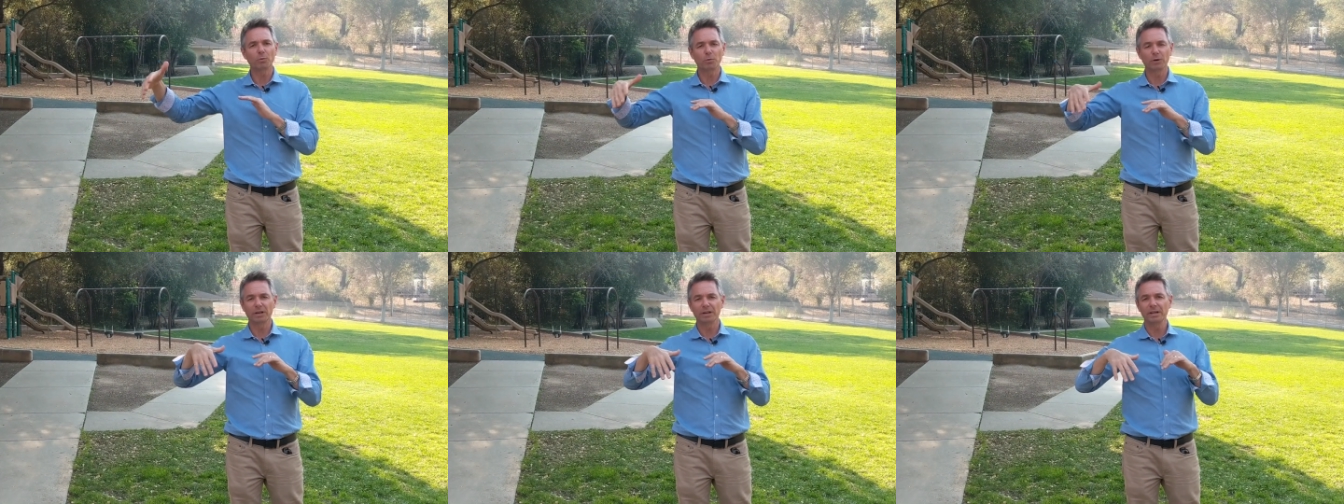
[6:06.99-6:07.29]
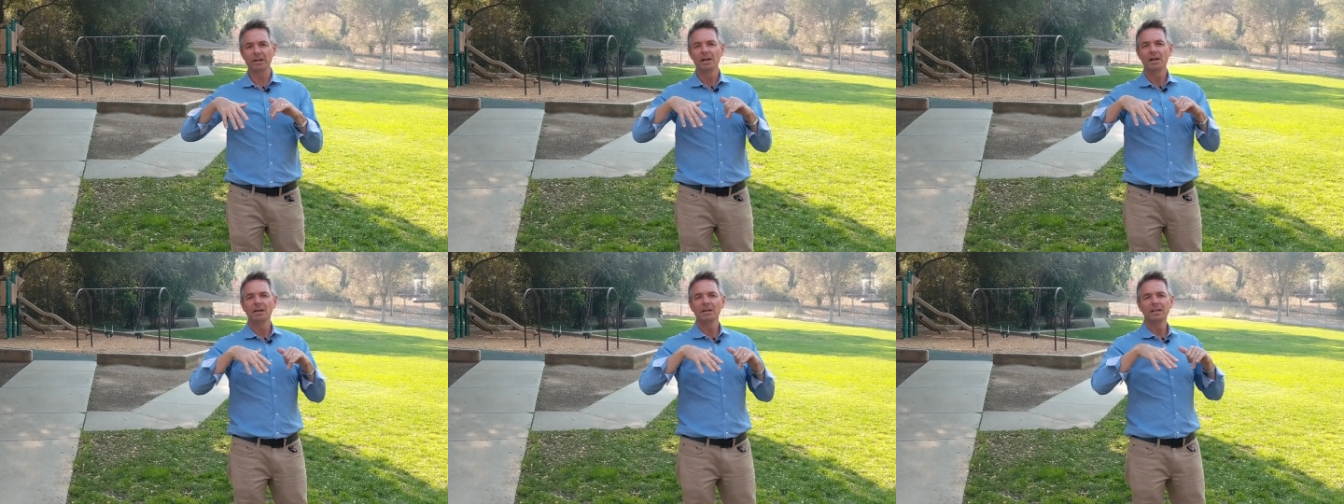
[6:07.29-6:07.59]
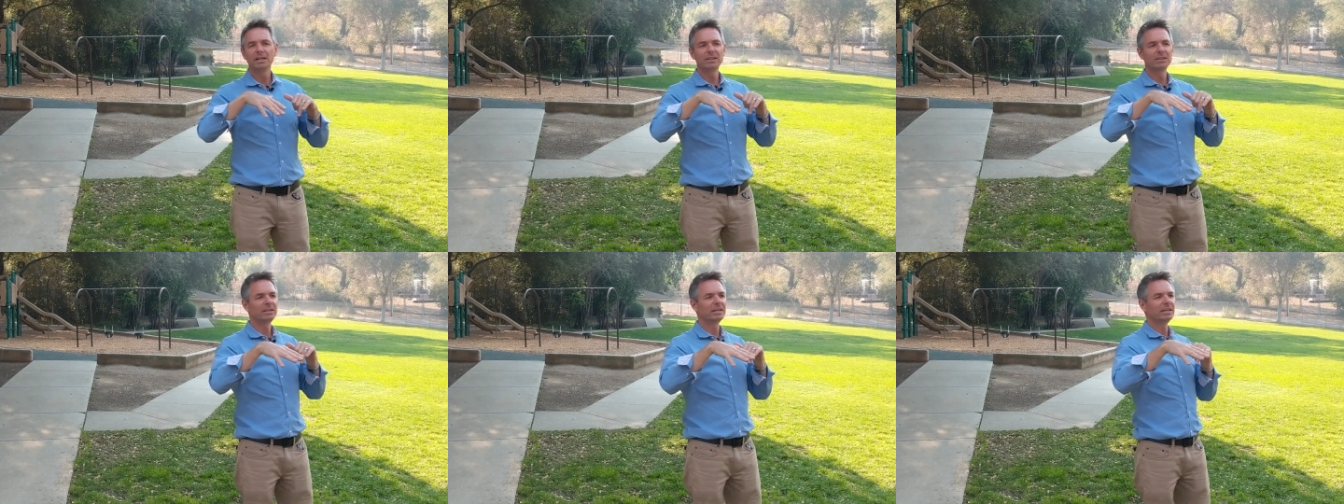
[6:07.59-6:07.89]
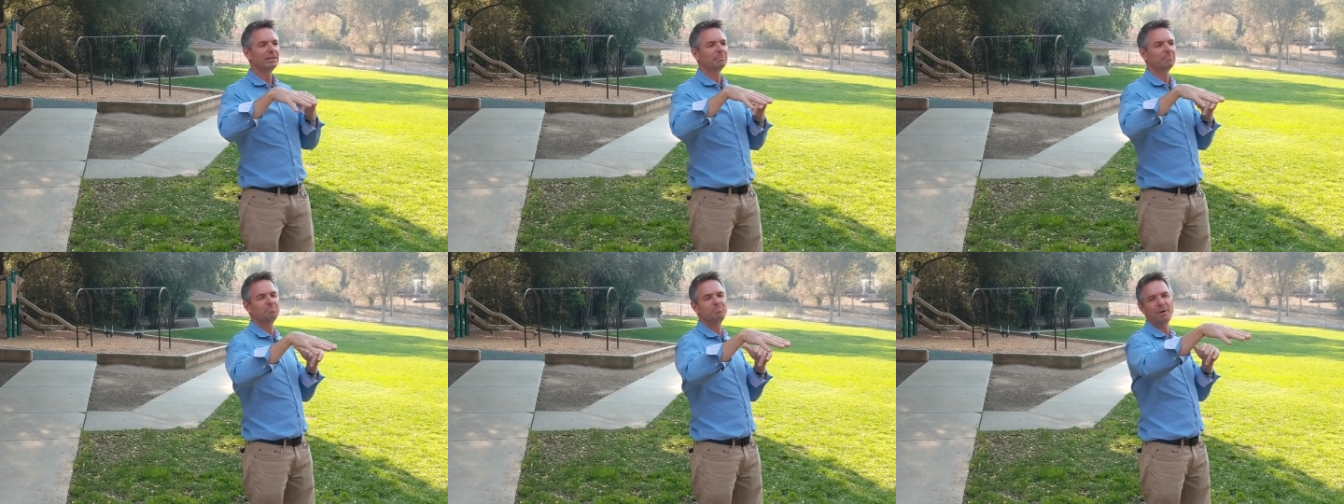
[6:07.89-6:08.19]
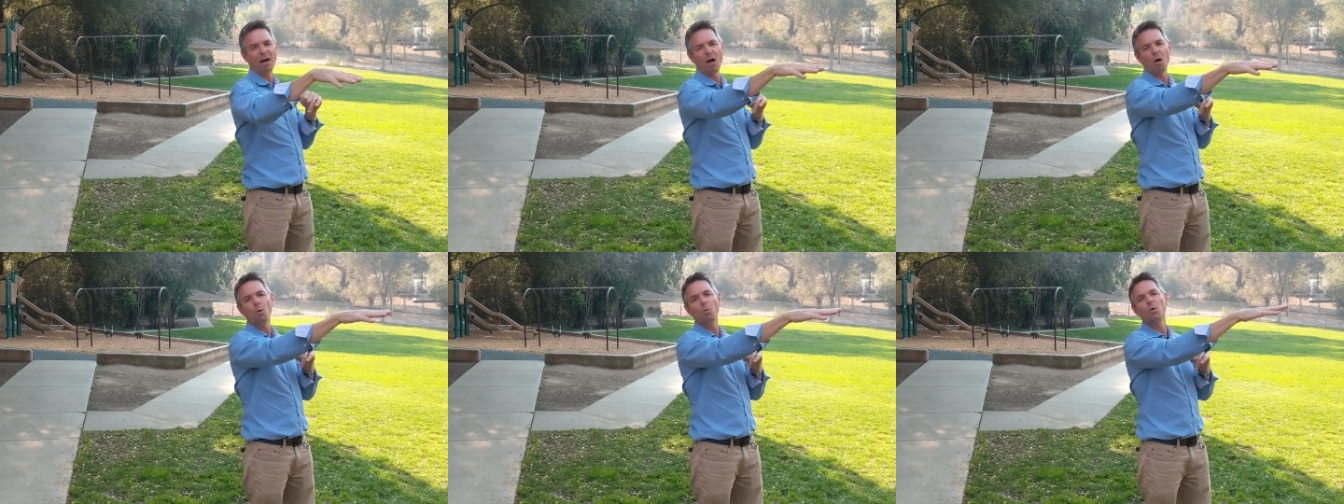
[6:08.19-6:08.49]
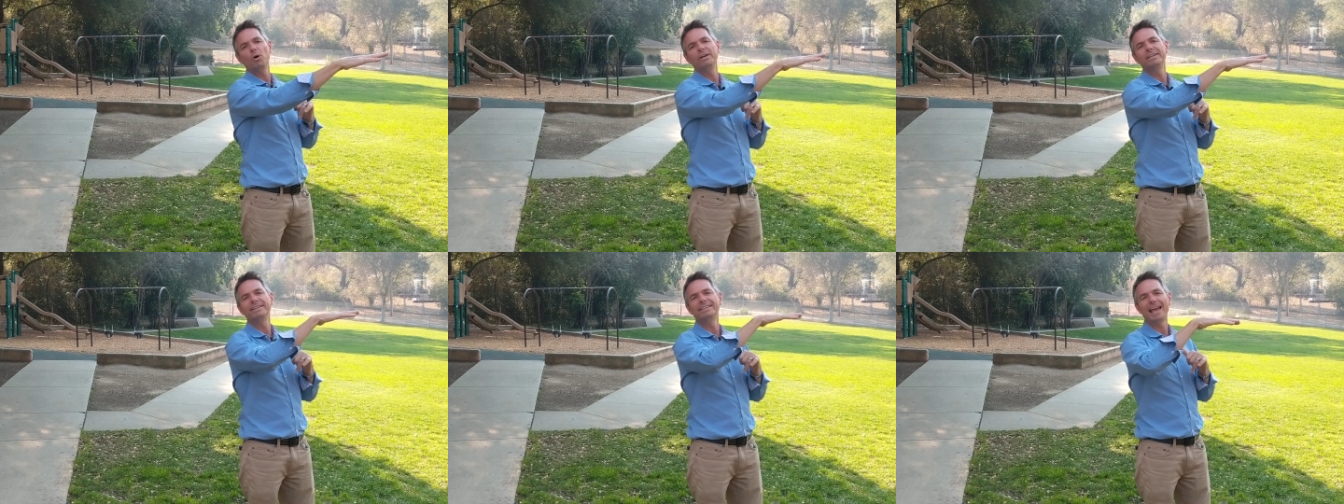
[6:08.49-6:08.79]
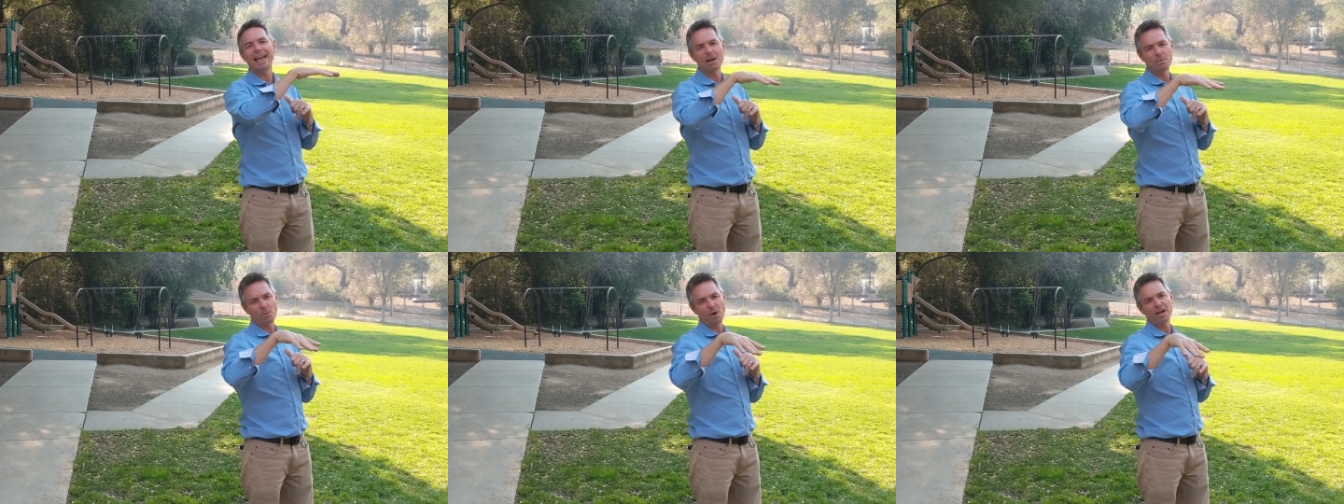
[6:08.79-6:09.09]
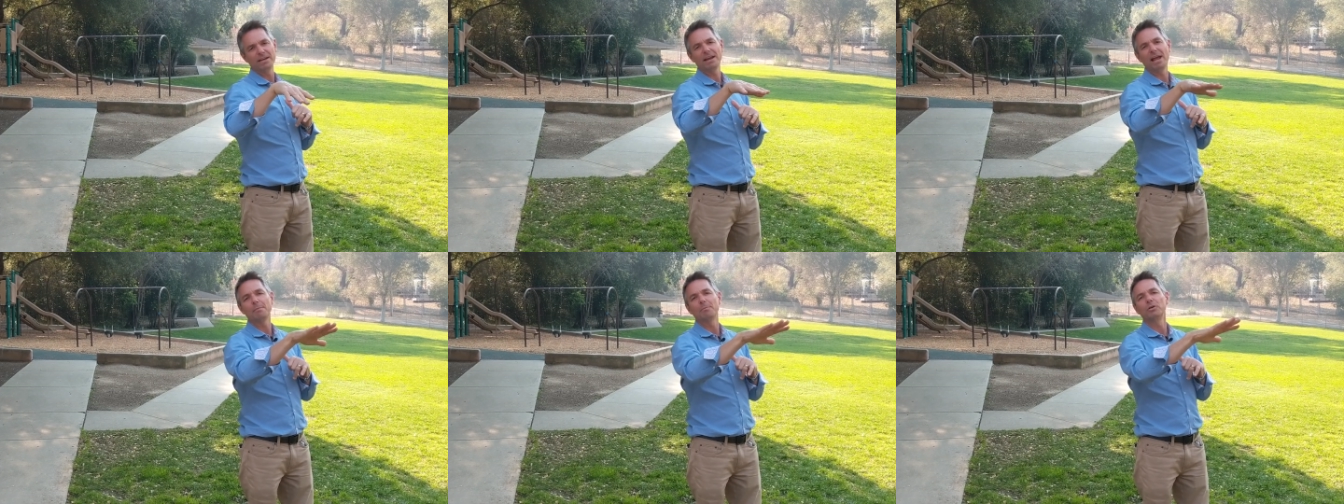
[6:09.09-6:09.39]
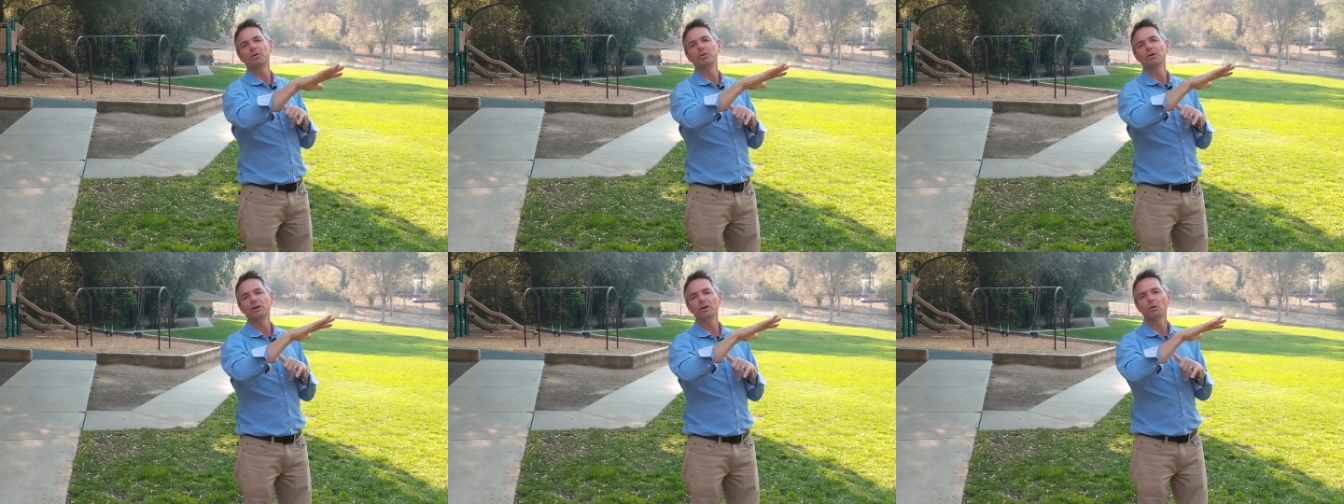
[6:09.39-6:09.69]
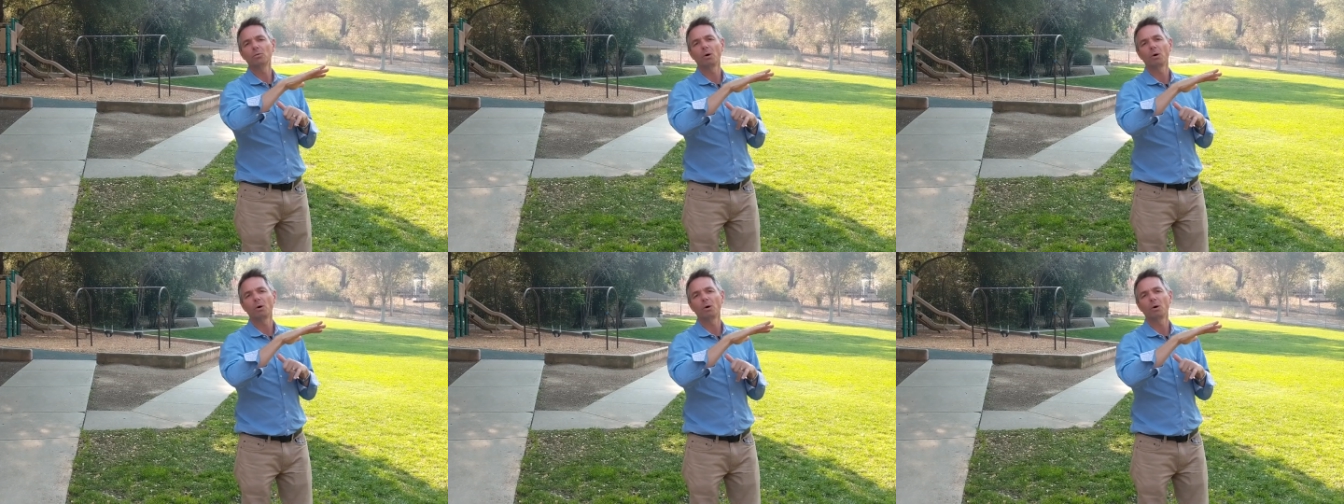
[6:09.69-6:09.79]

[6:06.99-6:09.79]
We're in the Bellwood Gateway neighborhood,